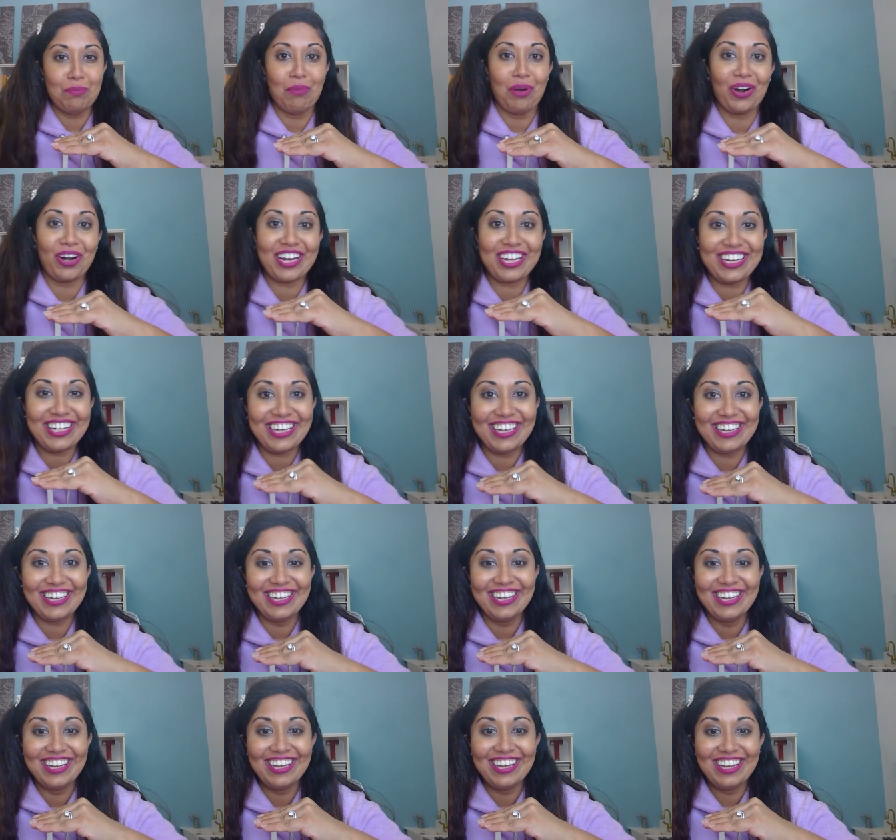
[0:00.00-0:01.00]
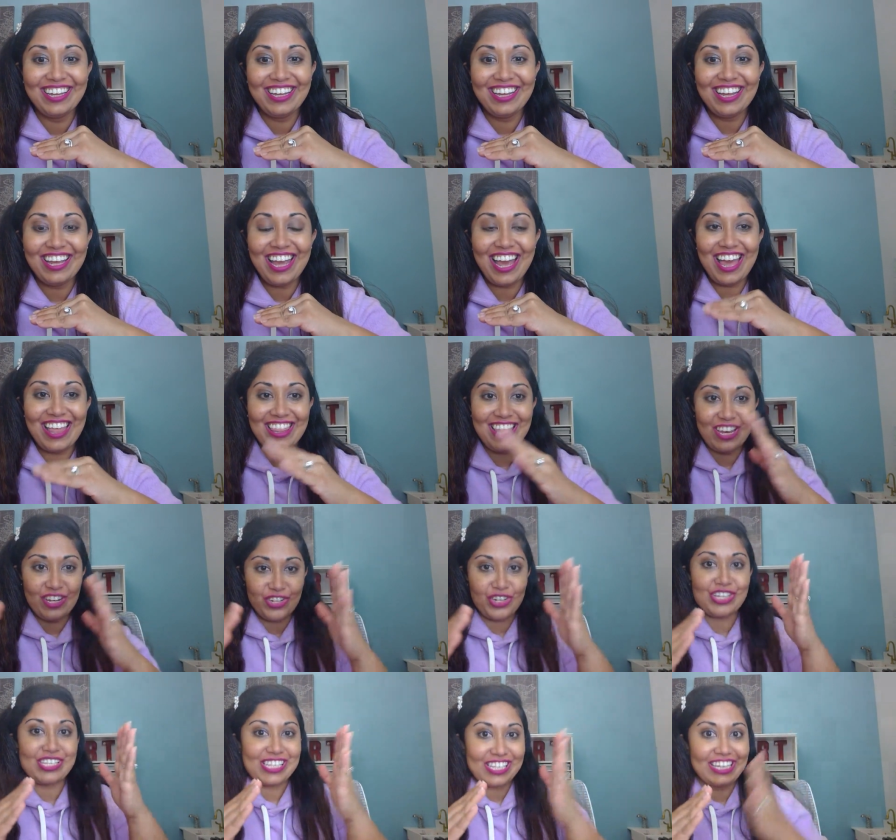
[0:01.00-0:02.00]
marketing and then
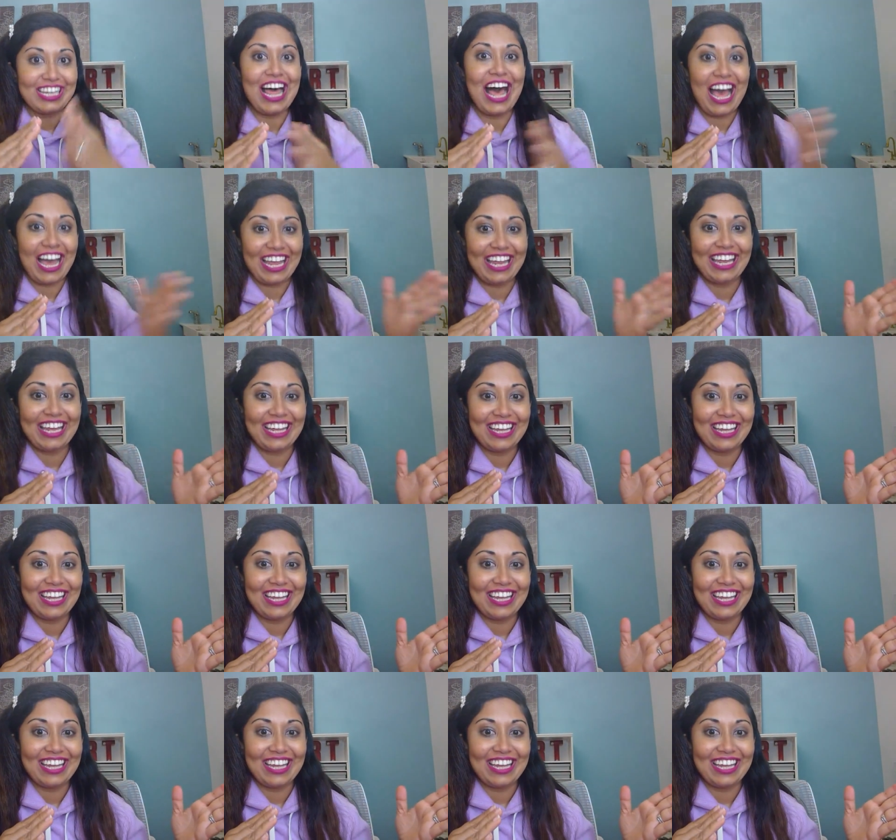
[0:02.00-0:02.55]
just lying.